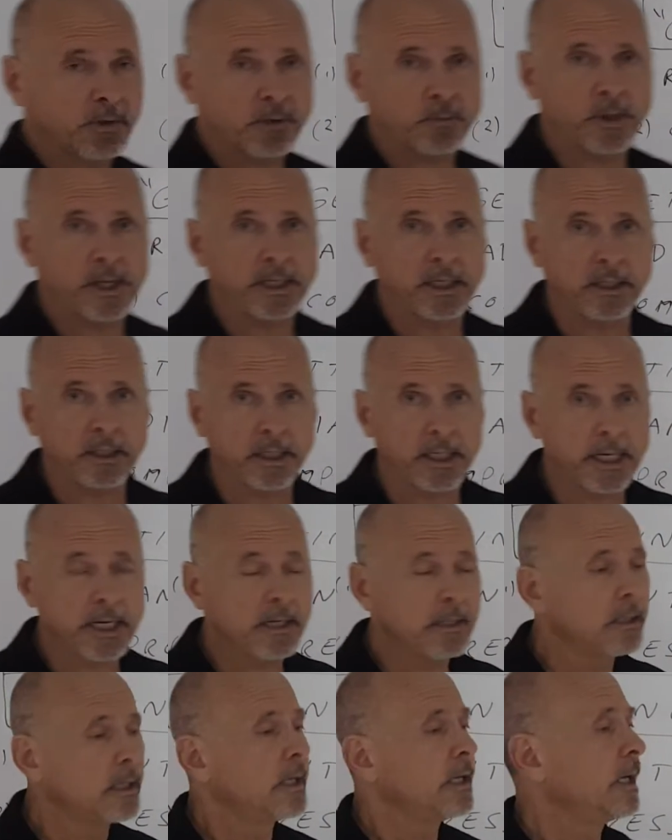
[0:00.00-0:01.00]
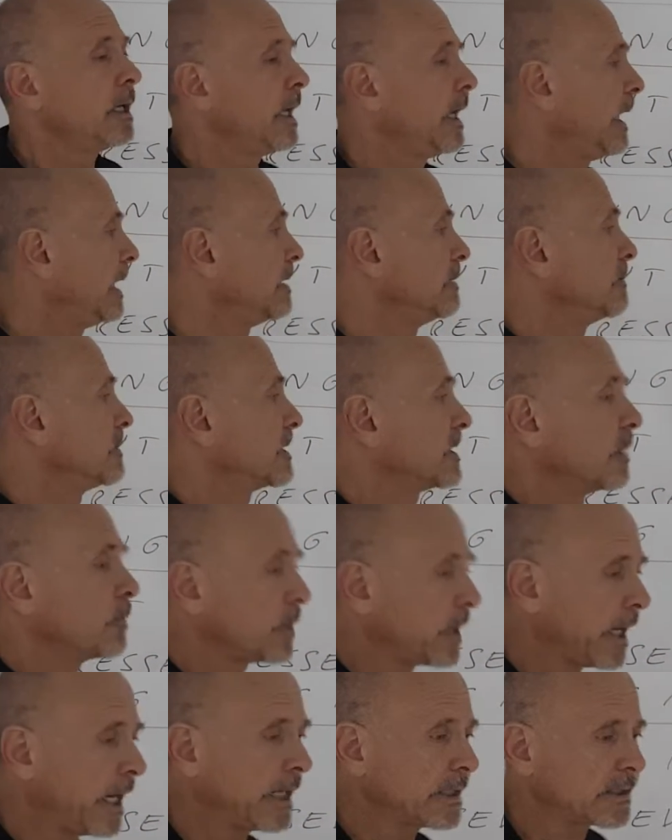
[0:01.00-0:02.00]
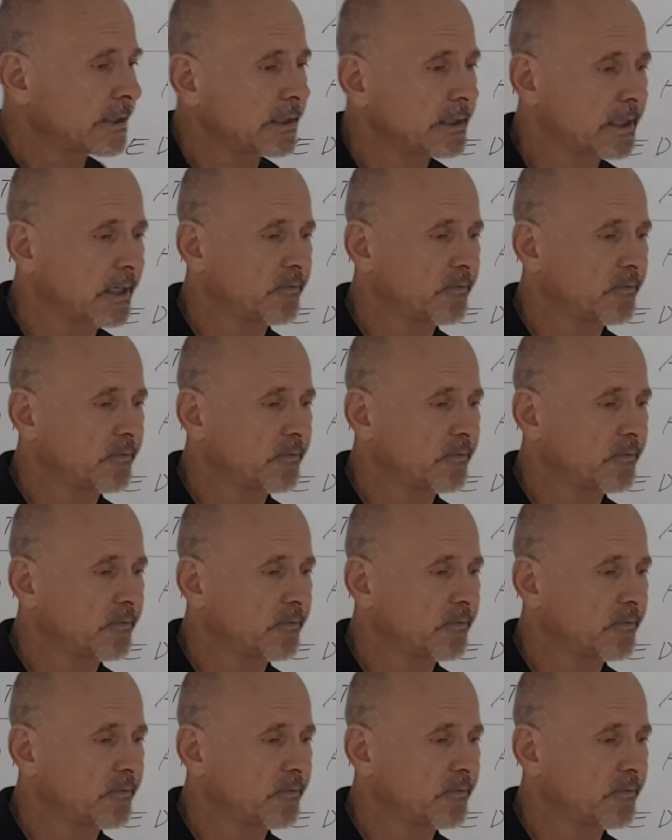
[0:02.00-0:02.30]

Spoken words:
with radiant heat. And in some cases,